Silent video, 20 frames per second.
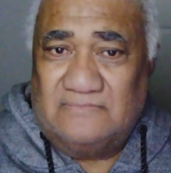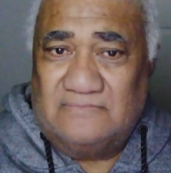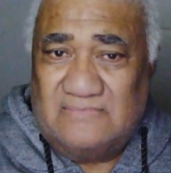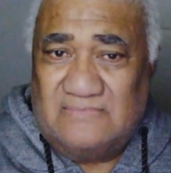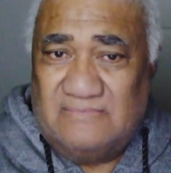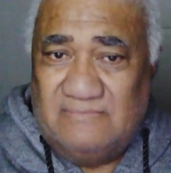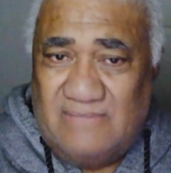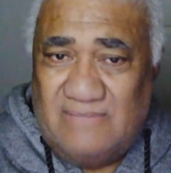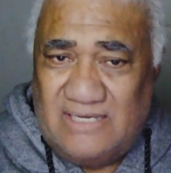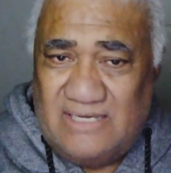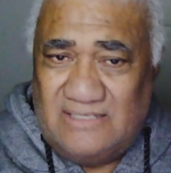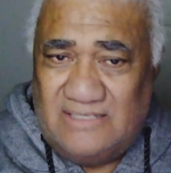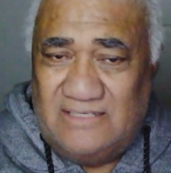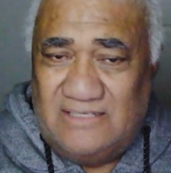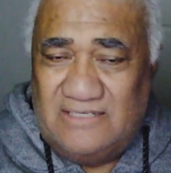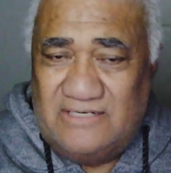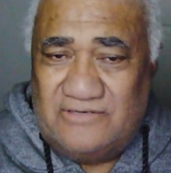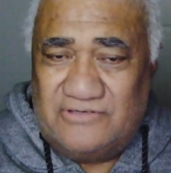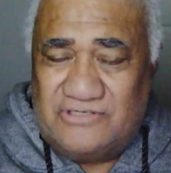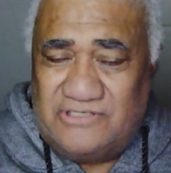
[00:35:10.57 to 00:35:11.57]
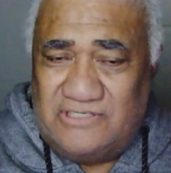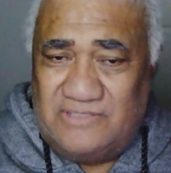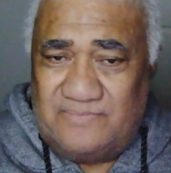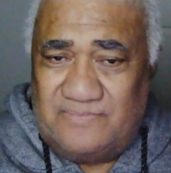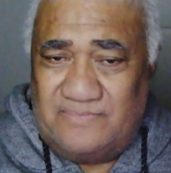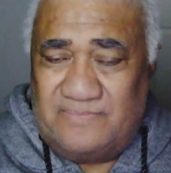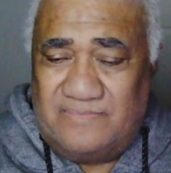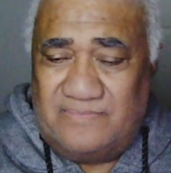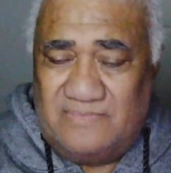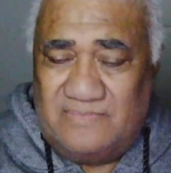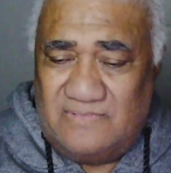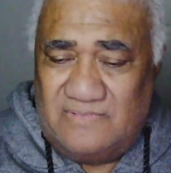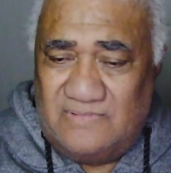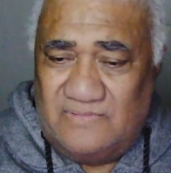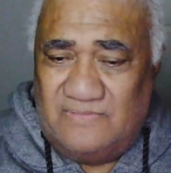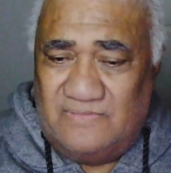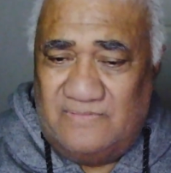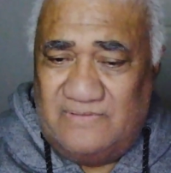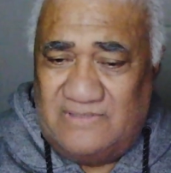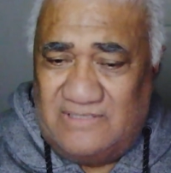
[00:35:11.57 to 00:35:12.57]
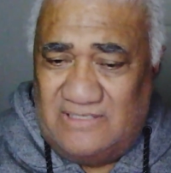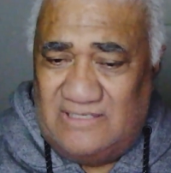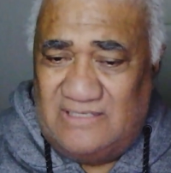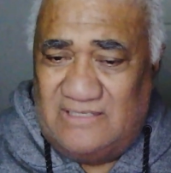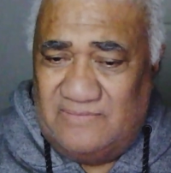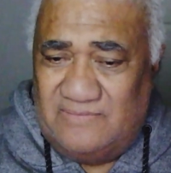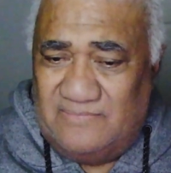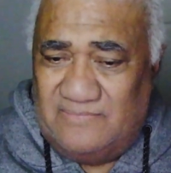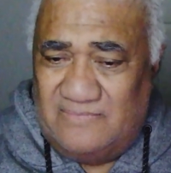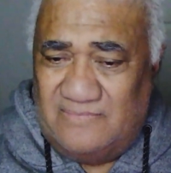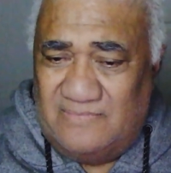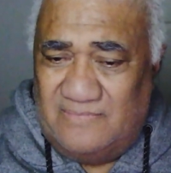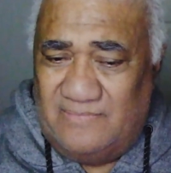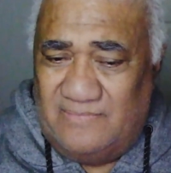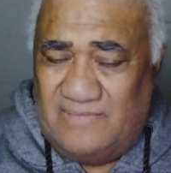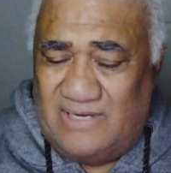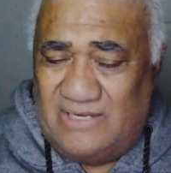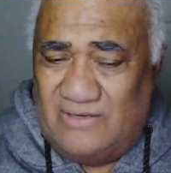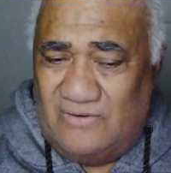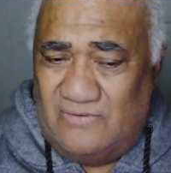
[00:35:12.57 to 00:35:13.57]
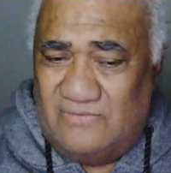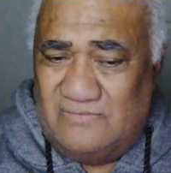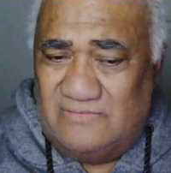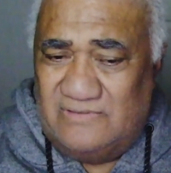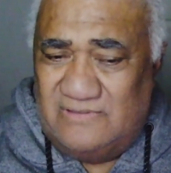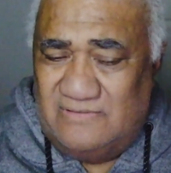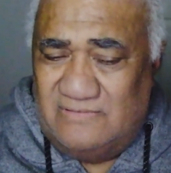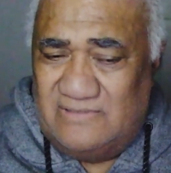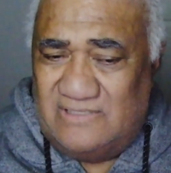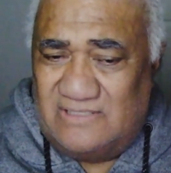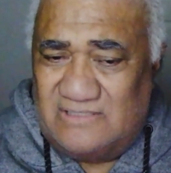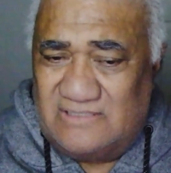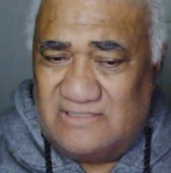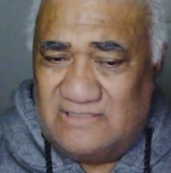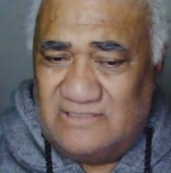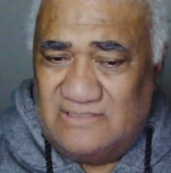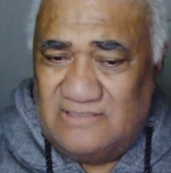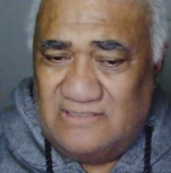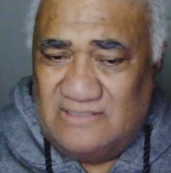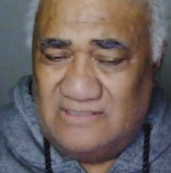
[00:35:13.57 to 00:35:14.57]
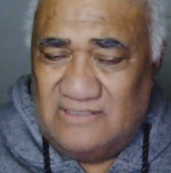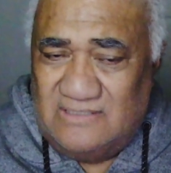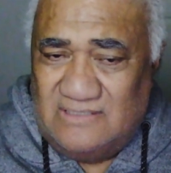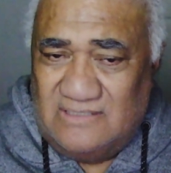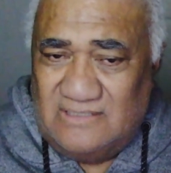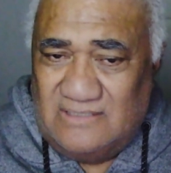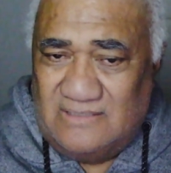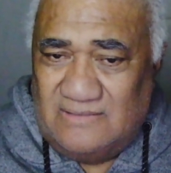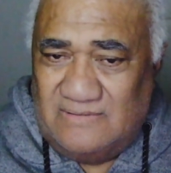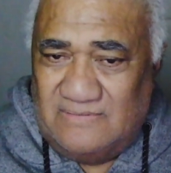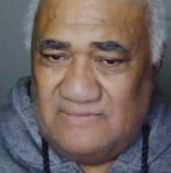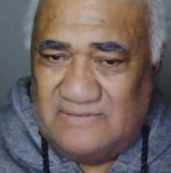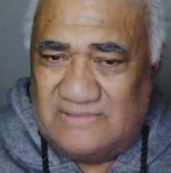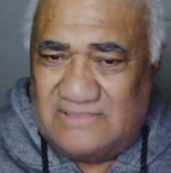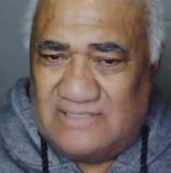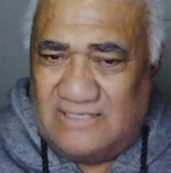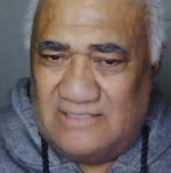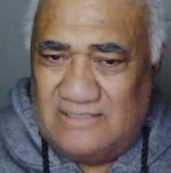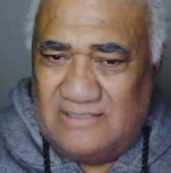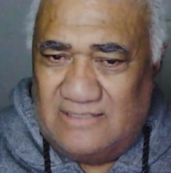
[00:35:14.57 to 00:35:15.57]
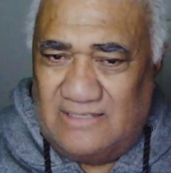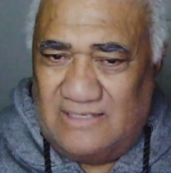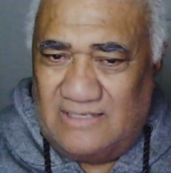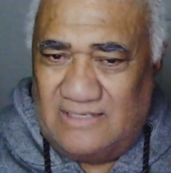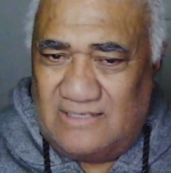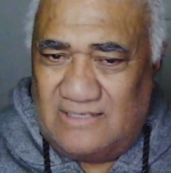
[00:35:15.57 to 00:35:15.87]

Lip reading: My leadership within my own units is kind of like